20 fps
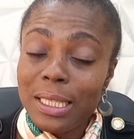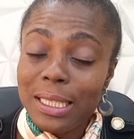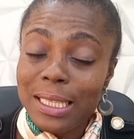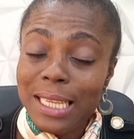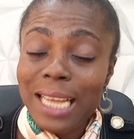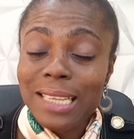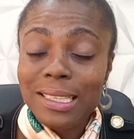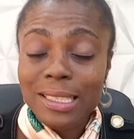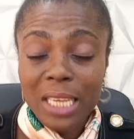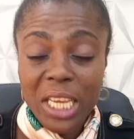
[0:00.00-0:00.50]

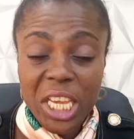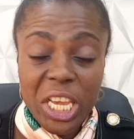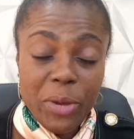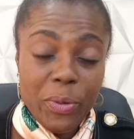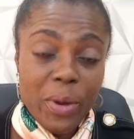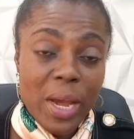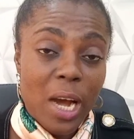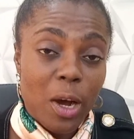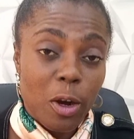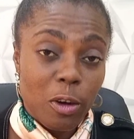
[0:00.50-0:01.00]
that
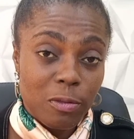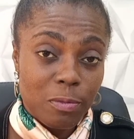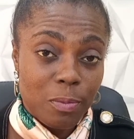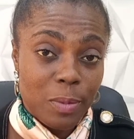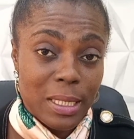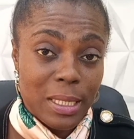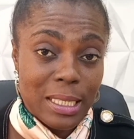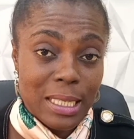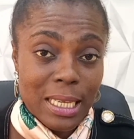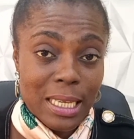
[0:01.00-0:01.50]
area of
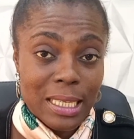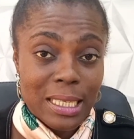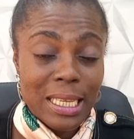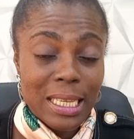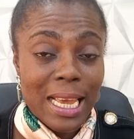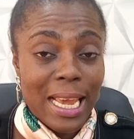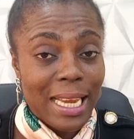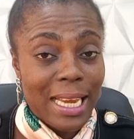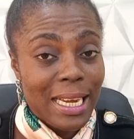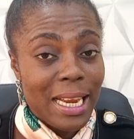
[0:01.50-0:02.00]

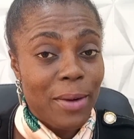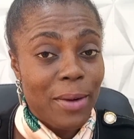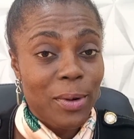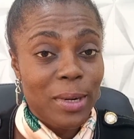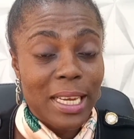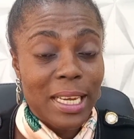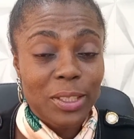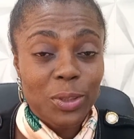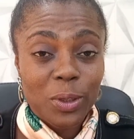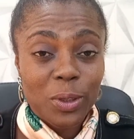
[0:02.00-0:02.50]
business. Earlier
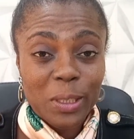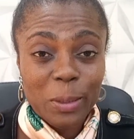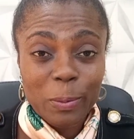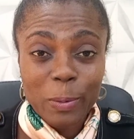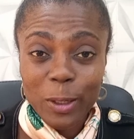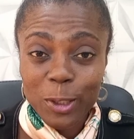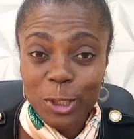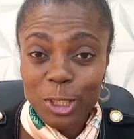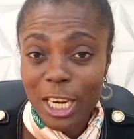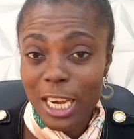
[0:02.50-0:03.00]
on I talked
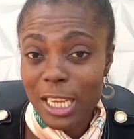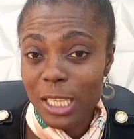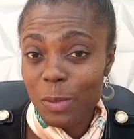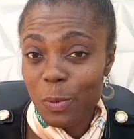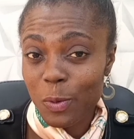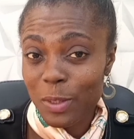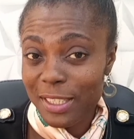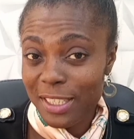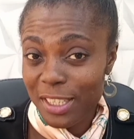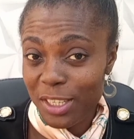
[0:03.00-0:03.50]
about
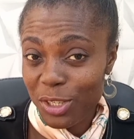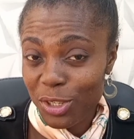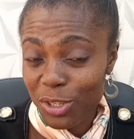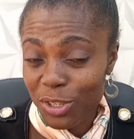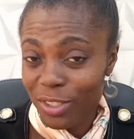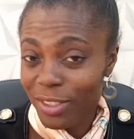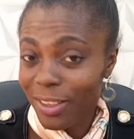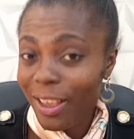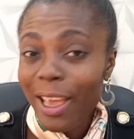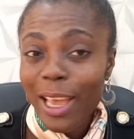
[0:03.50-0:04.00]
transportation.
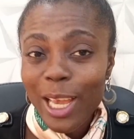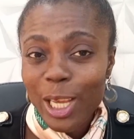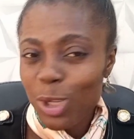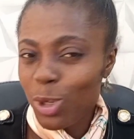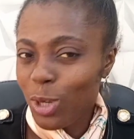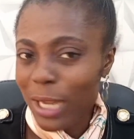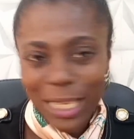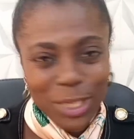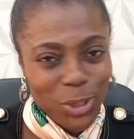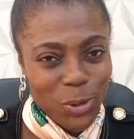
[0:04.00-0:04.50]

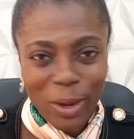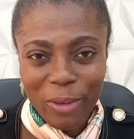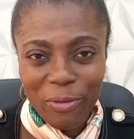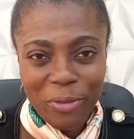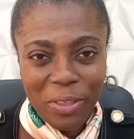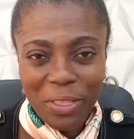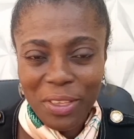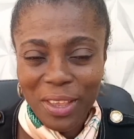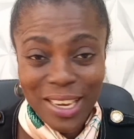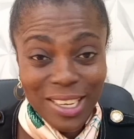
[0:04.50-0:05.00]
You can't do
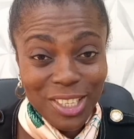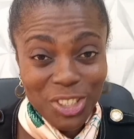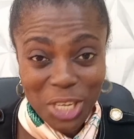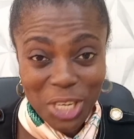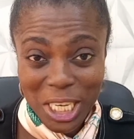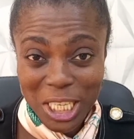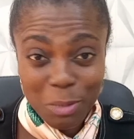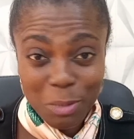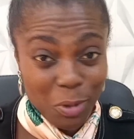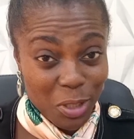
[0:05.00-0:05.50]
everything in
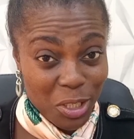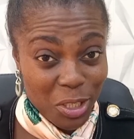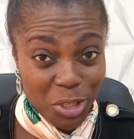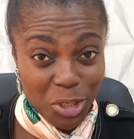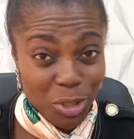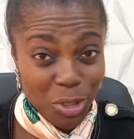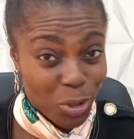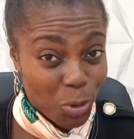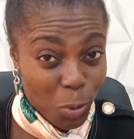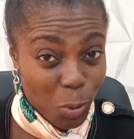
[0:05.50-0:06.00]

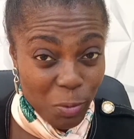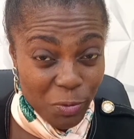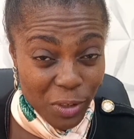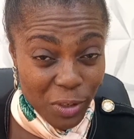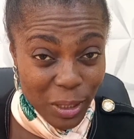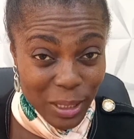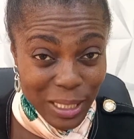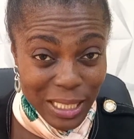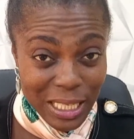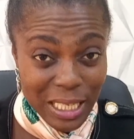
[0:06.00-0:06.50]
transportation,
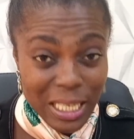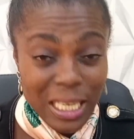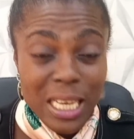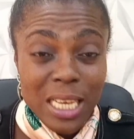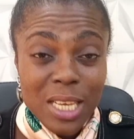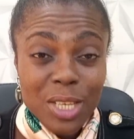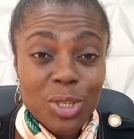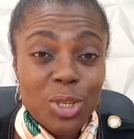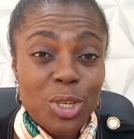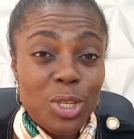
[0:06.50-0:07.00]
obviously,
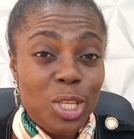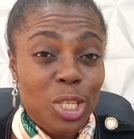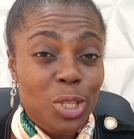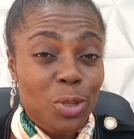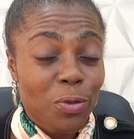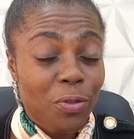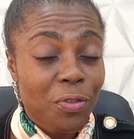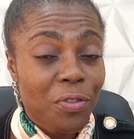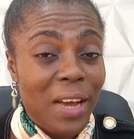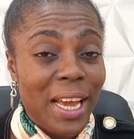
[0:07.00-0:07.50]
so you need
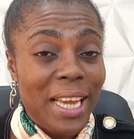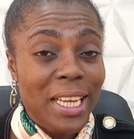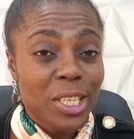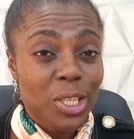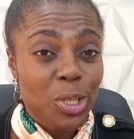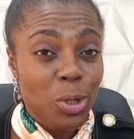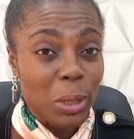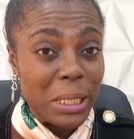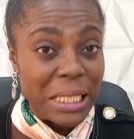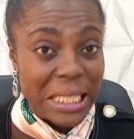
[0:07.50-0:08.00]
to find
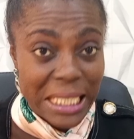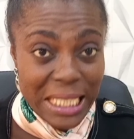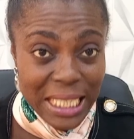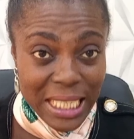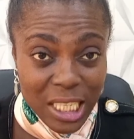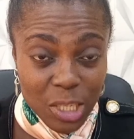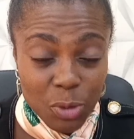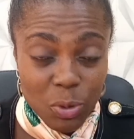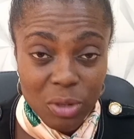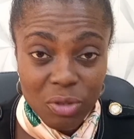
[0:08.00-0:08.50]
your
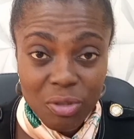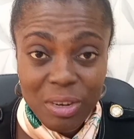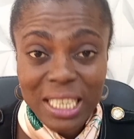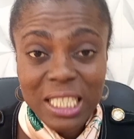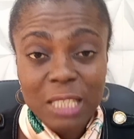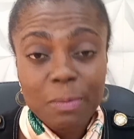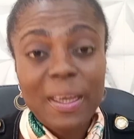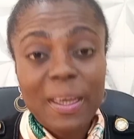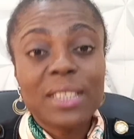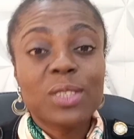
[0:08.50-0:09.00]
niche with
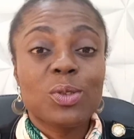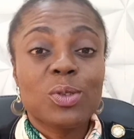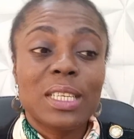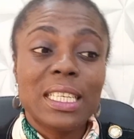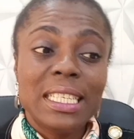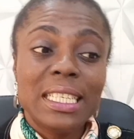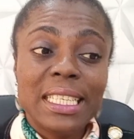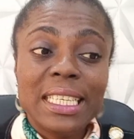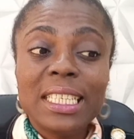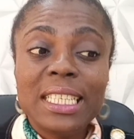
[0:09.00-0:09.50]
respect to the
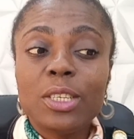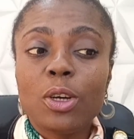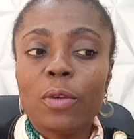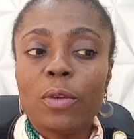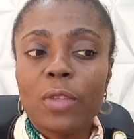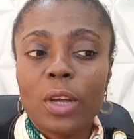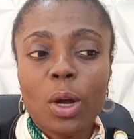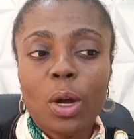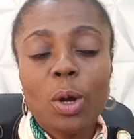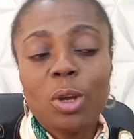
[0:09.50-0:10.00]
need of
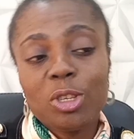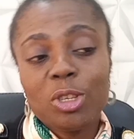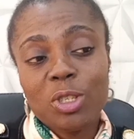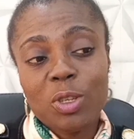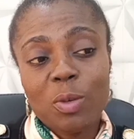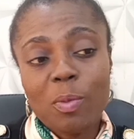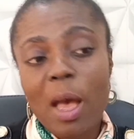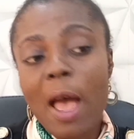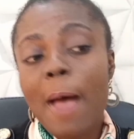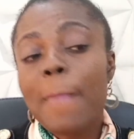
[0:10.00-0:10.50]
the
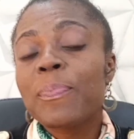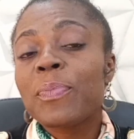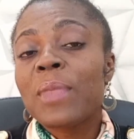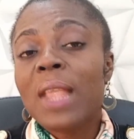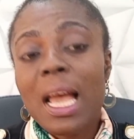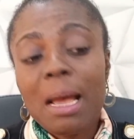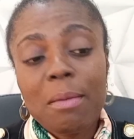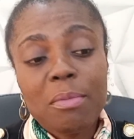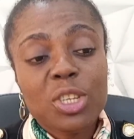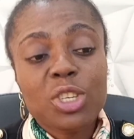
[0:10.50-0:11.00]
customer,
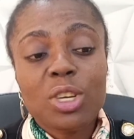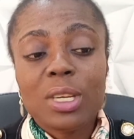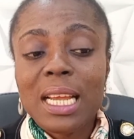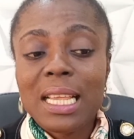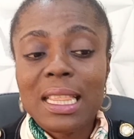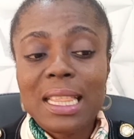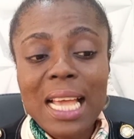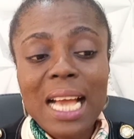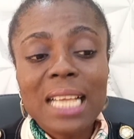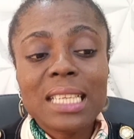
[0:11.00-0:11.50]
and be sure
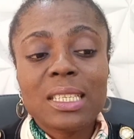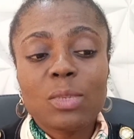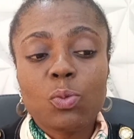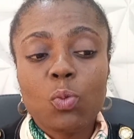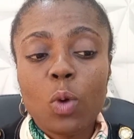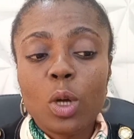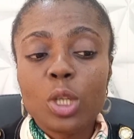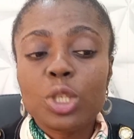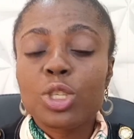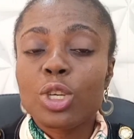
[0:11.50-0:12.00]
that that's
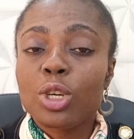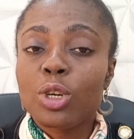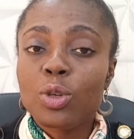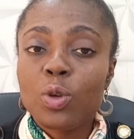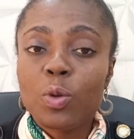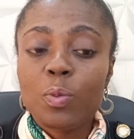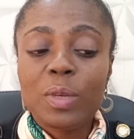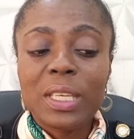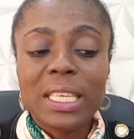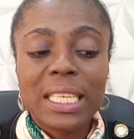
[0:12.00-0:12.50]
what you're going
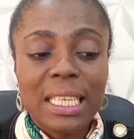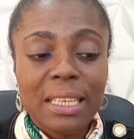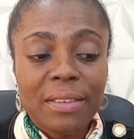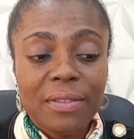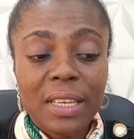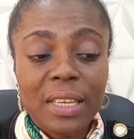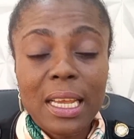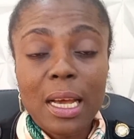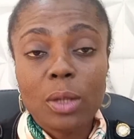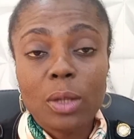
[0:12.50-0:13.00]
to be
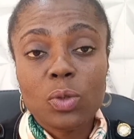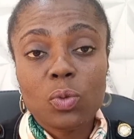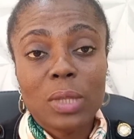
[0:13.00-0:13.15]
giving out,